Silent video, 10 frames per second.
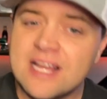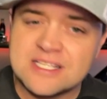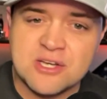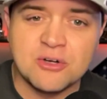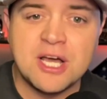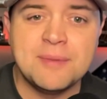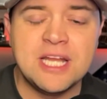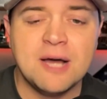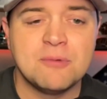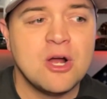That's all
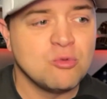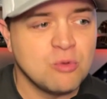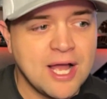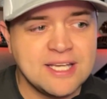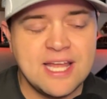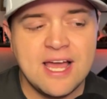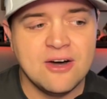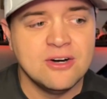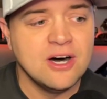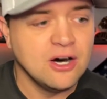coming up right
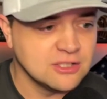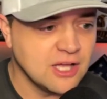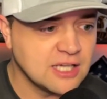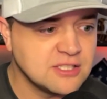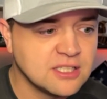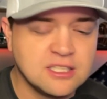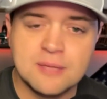now on Locked On